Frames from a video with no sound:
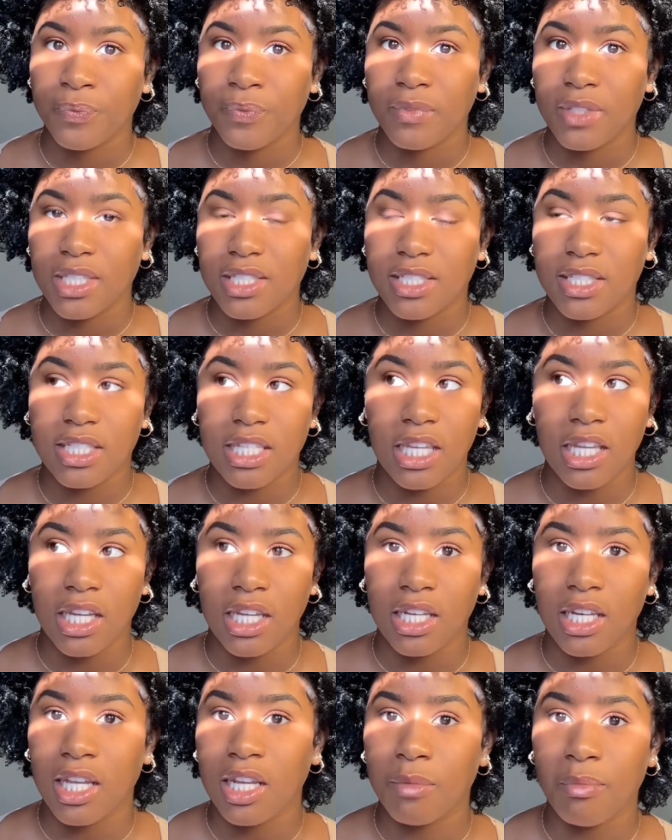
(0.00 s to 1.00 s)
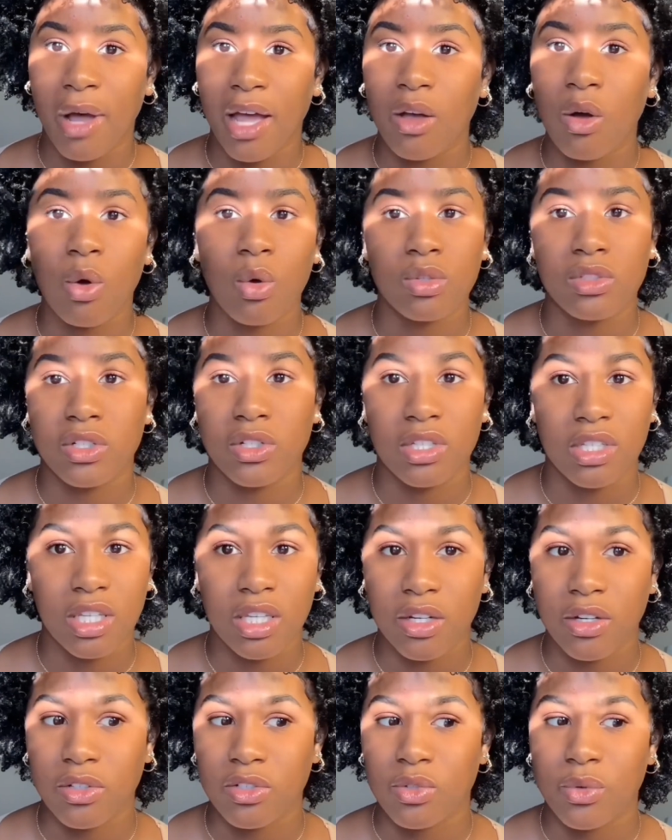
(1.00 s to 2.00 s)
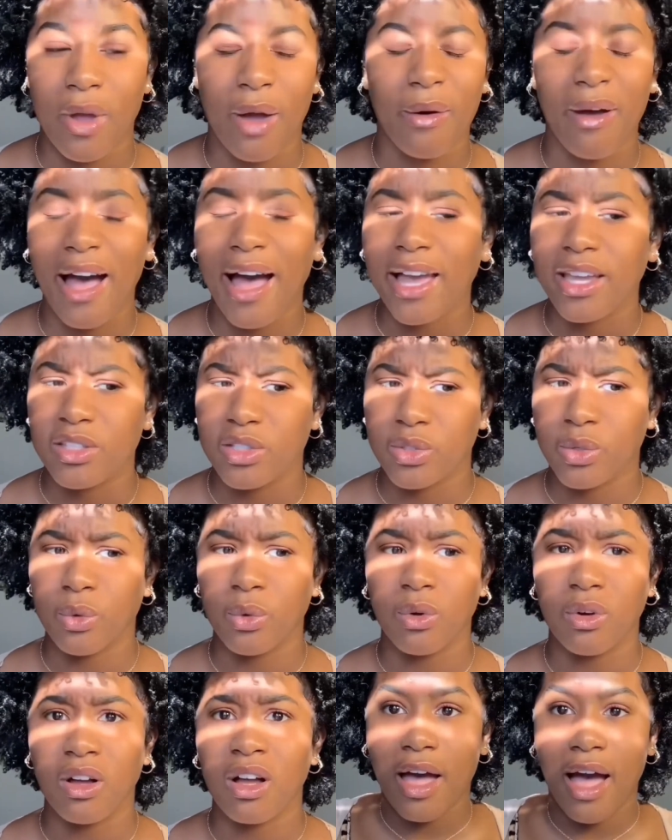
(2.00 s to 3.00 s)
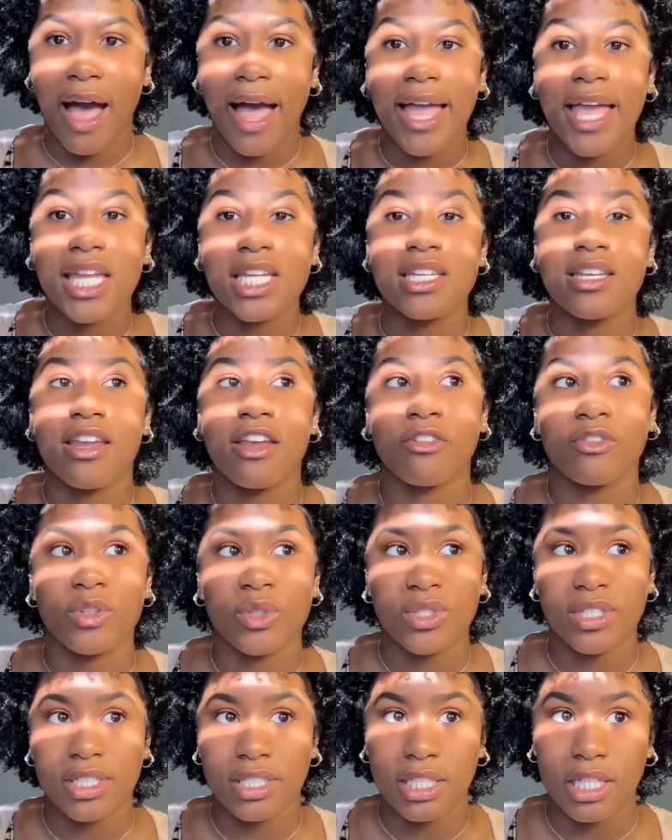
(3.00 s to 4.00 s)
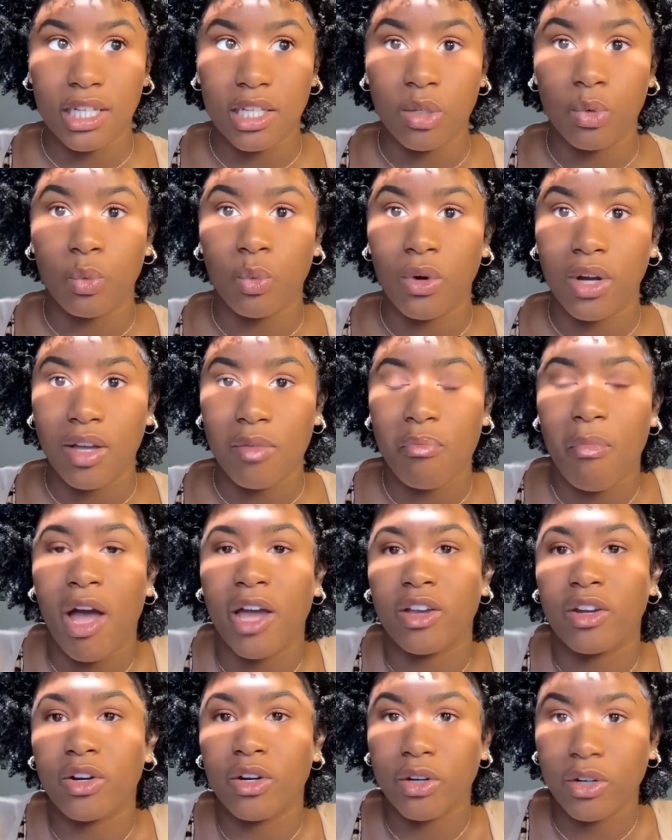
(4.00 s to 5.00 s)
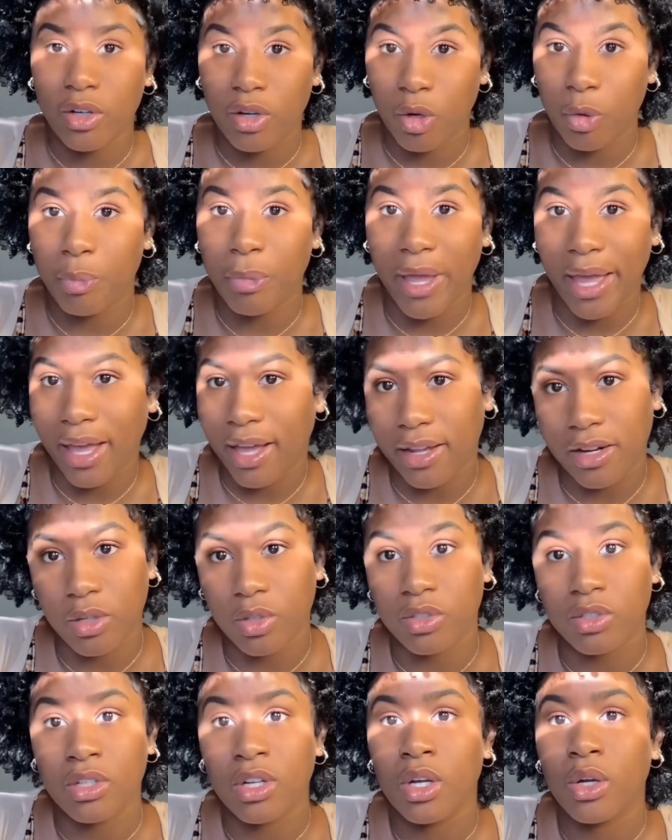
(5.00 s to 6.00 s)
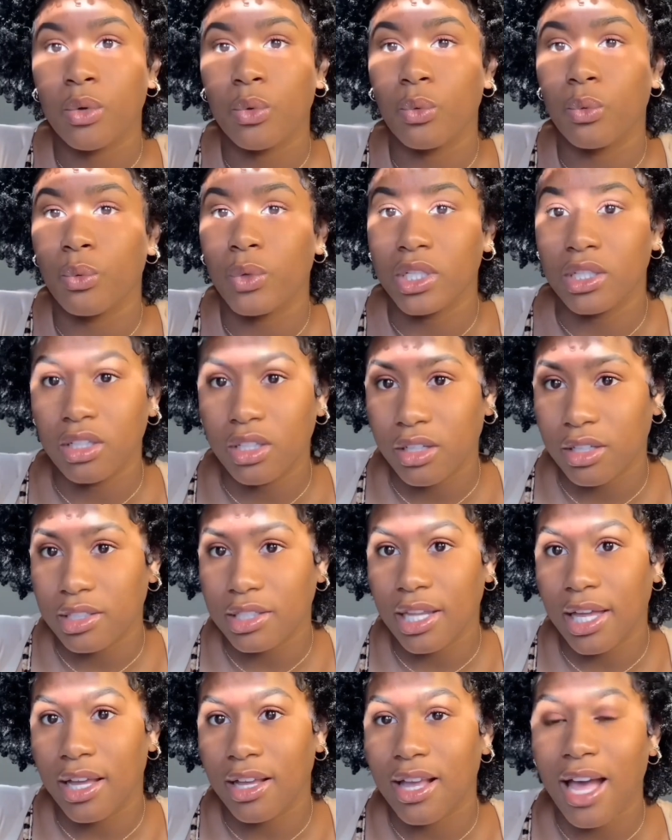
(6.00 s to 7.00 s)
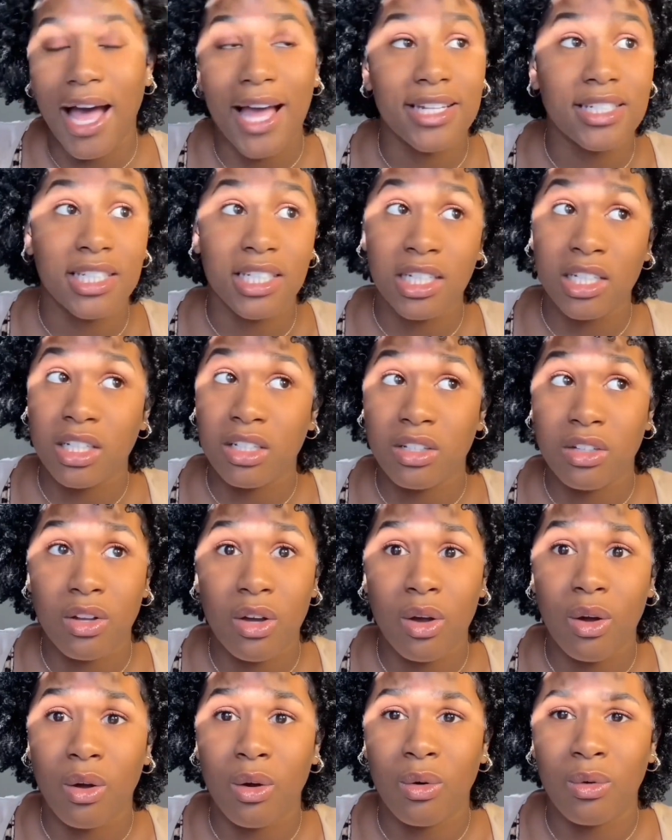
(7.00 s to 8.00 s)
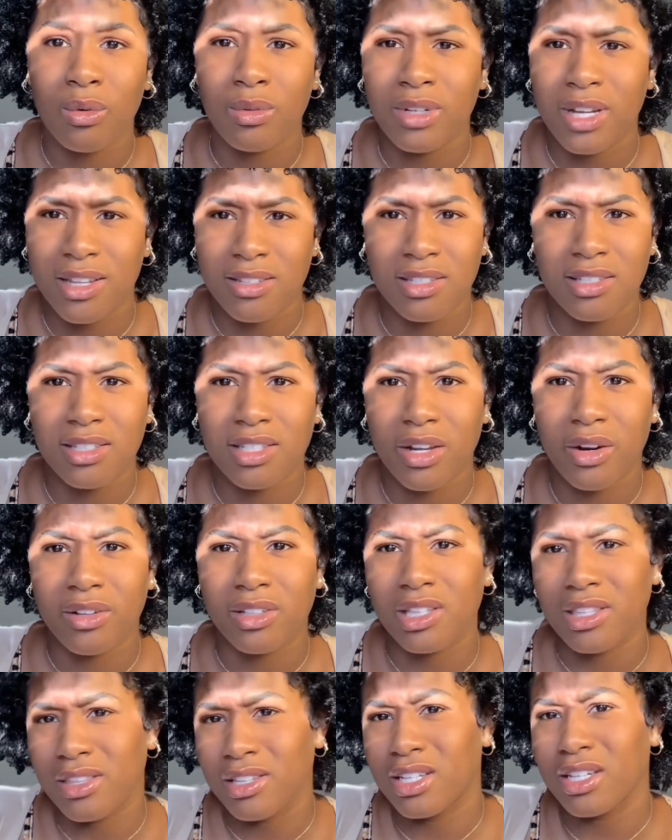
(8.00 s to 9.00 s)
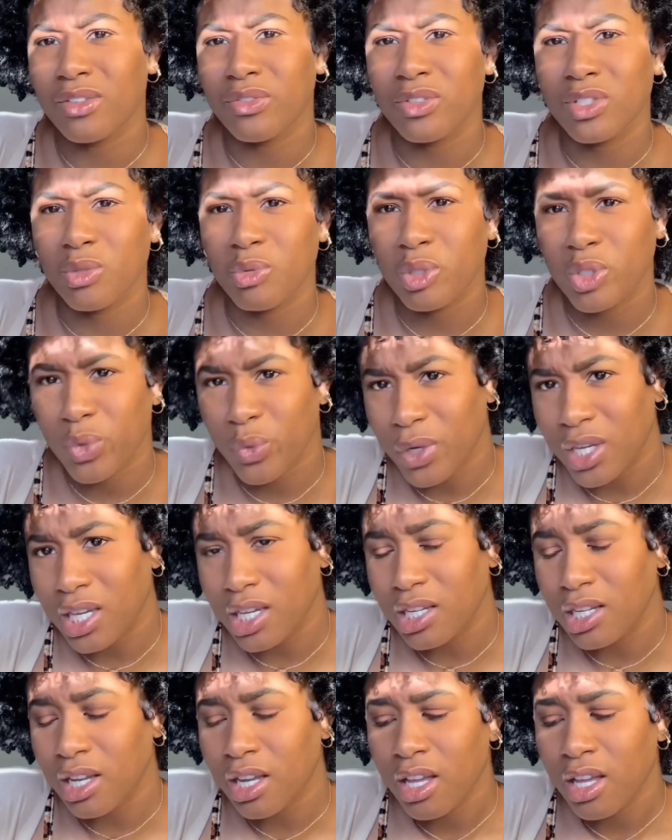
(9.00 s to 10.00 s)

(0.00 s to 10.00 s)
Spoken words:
seen, in my older years throughout high school, I had never seen what my curl pattern would look like. I didn't know necessarily the difference between